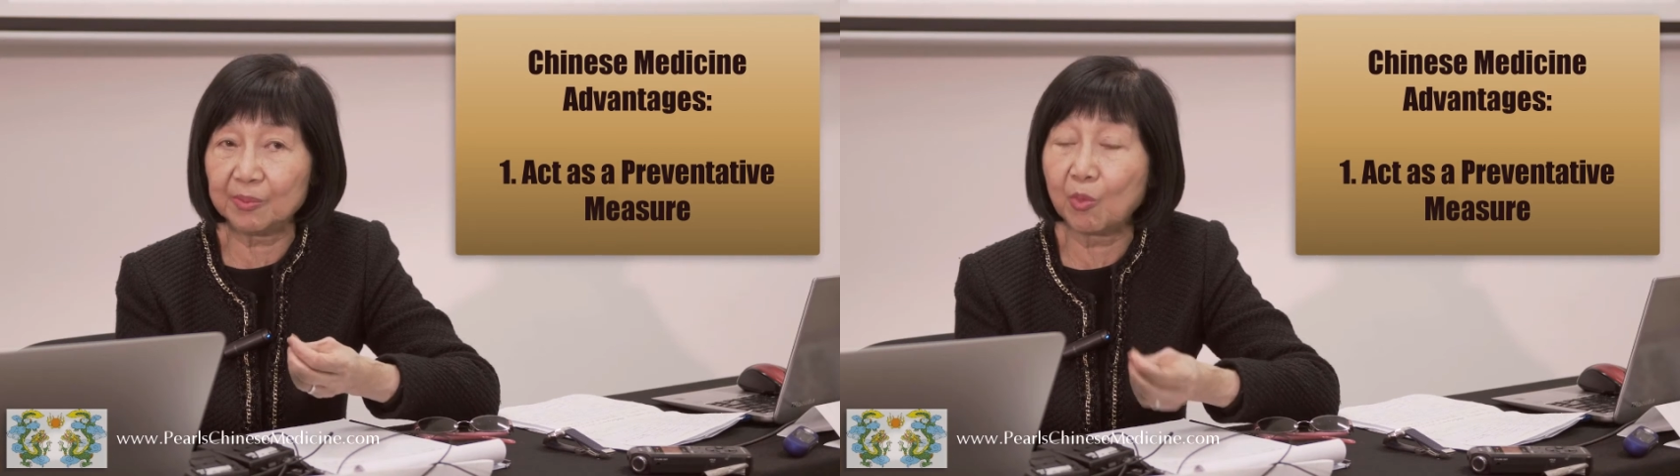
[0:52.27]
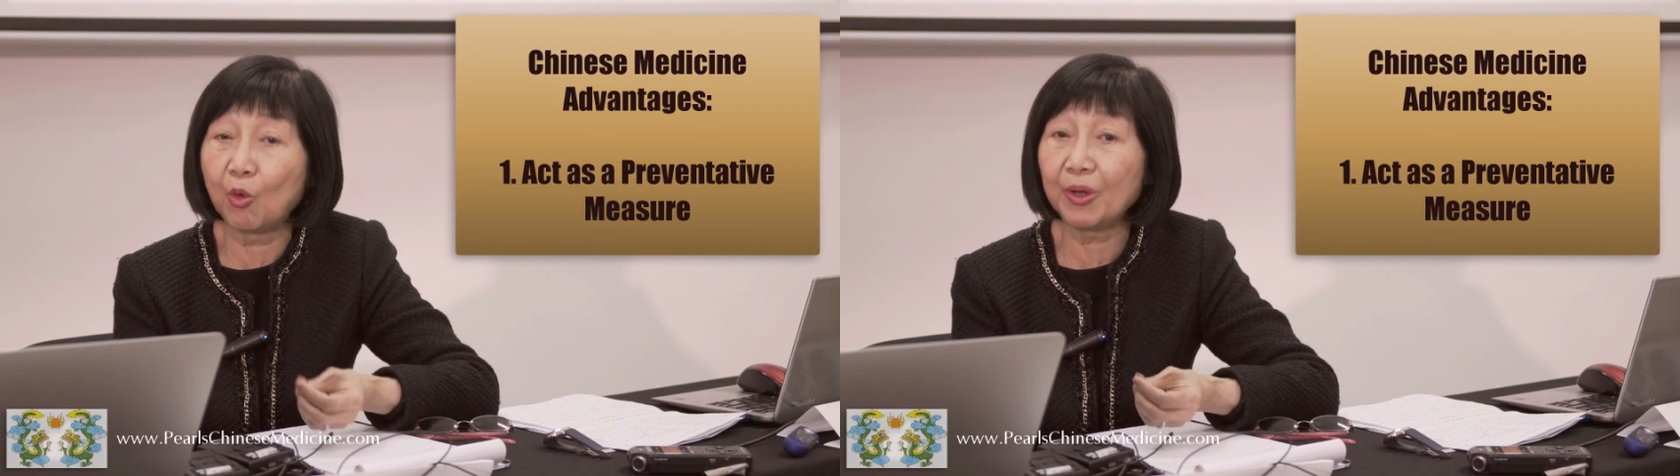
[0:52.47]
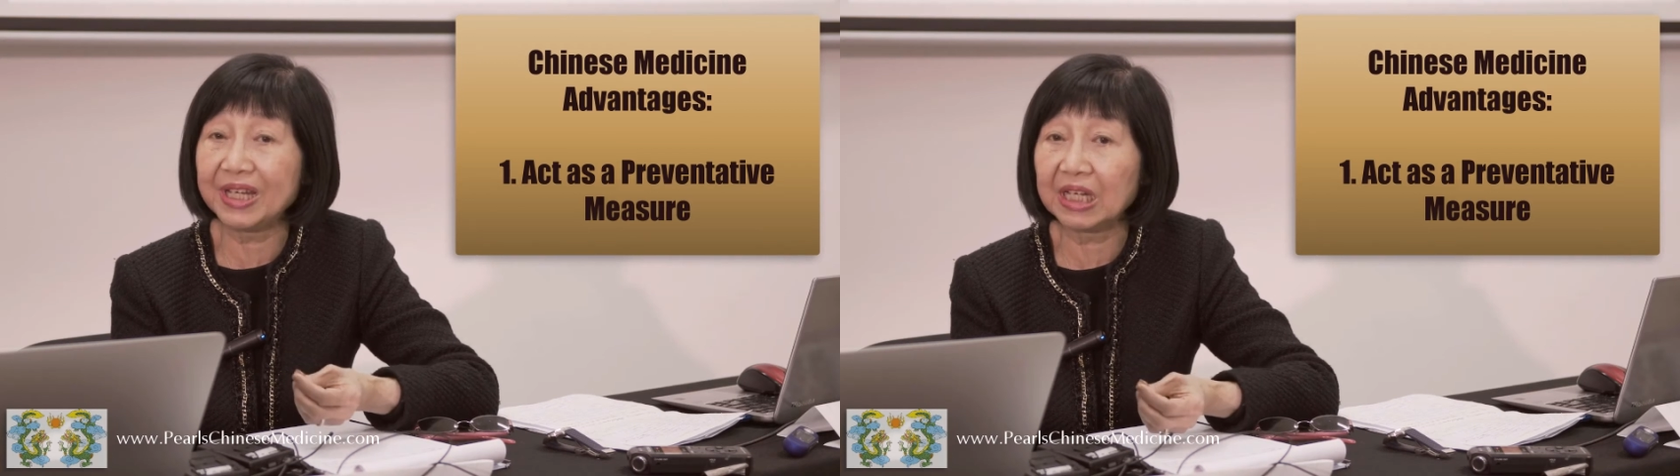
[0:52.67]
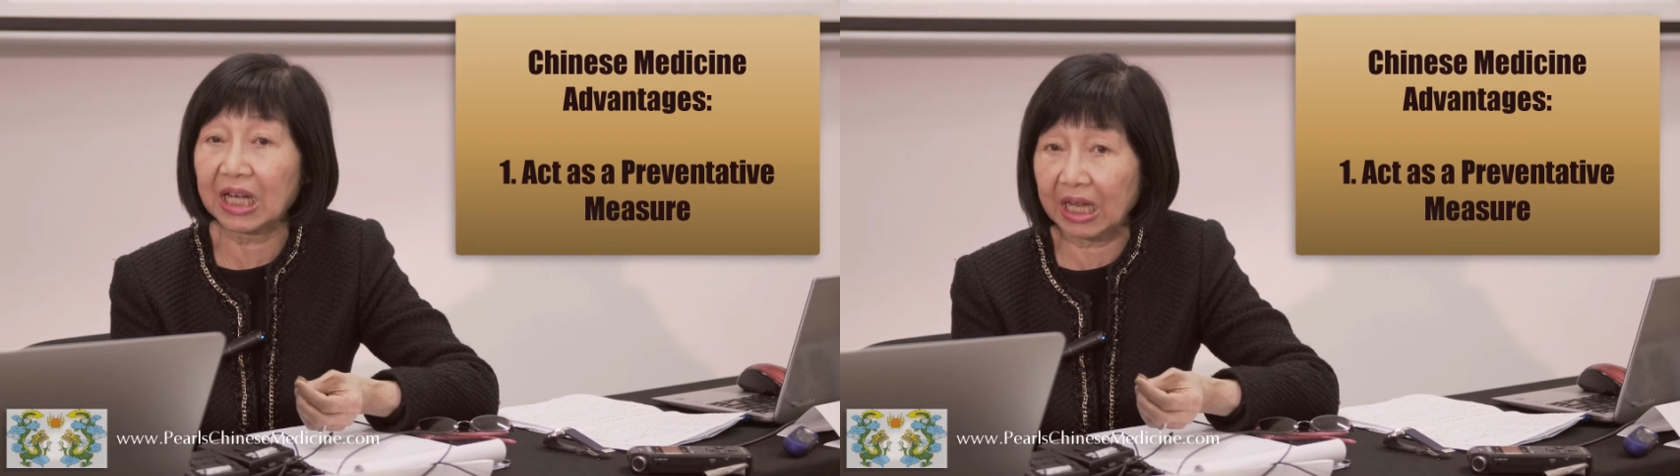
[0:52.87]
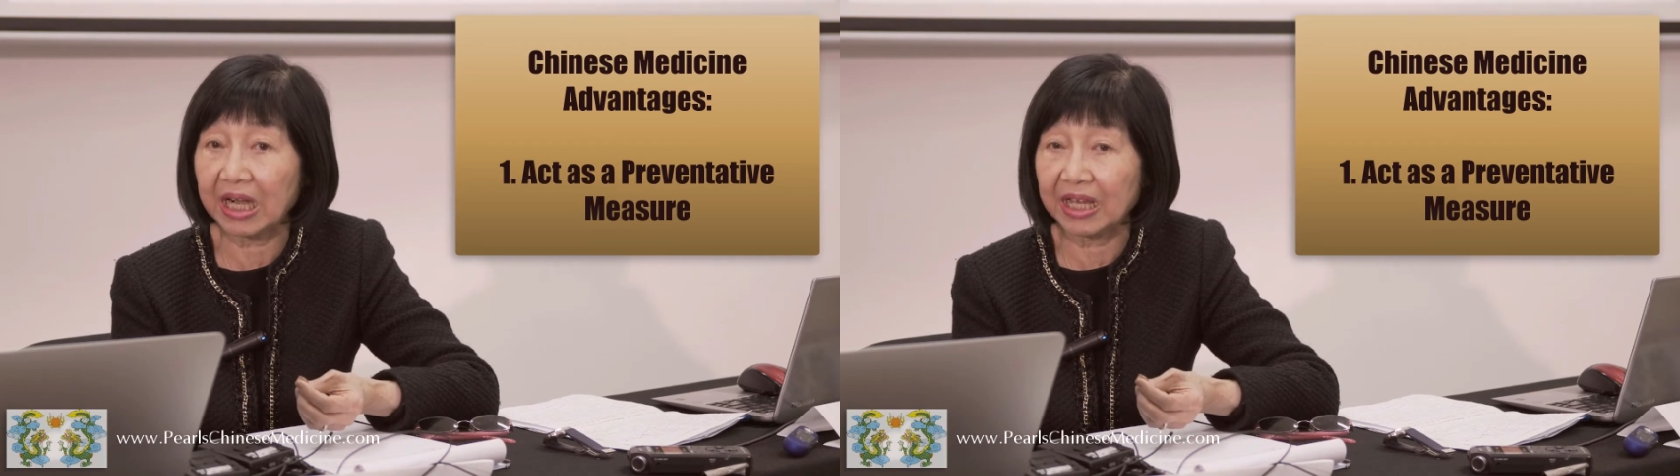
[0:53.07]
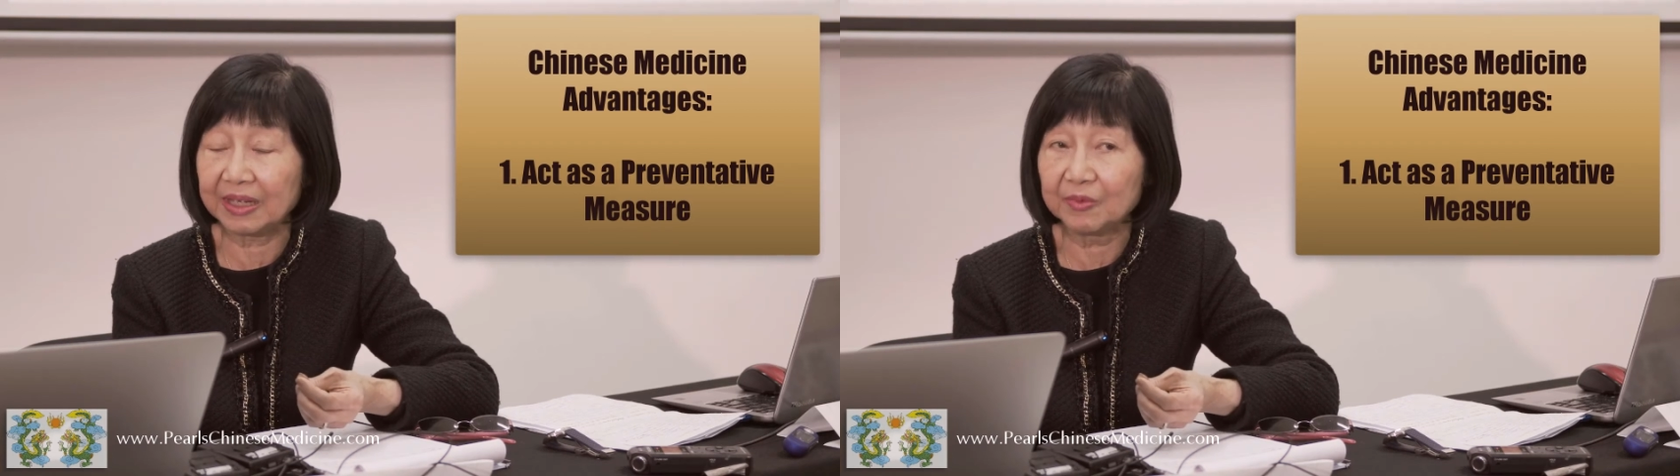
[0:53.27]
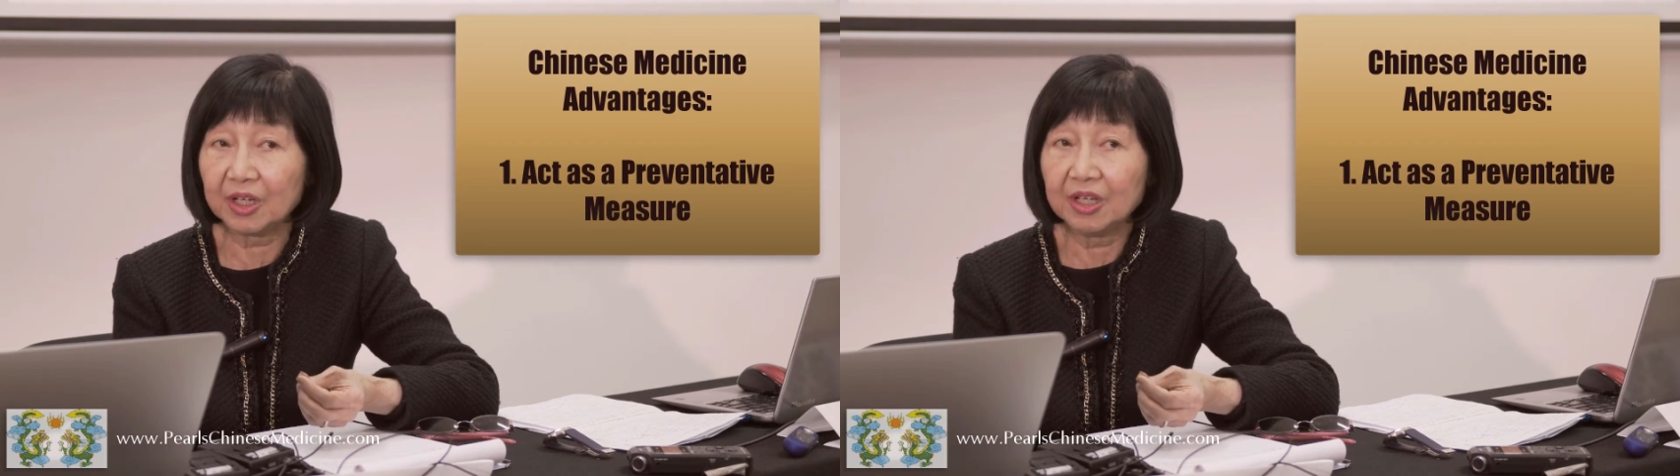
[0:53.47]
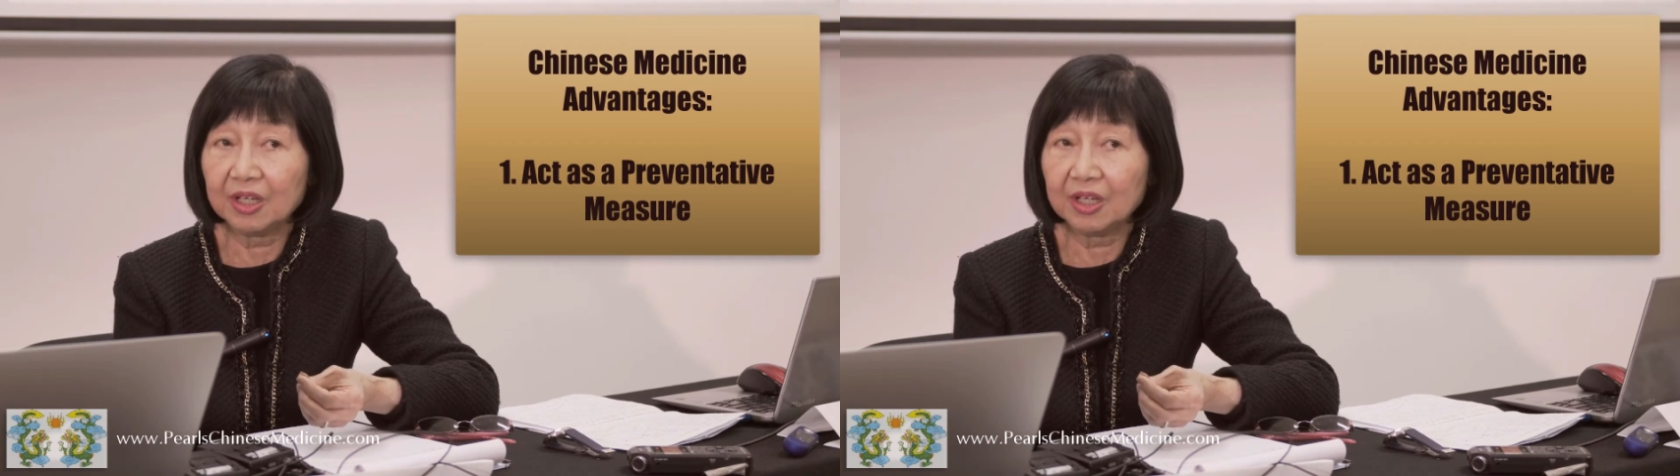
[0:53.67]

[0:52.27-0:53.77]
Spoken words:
more inclined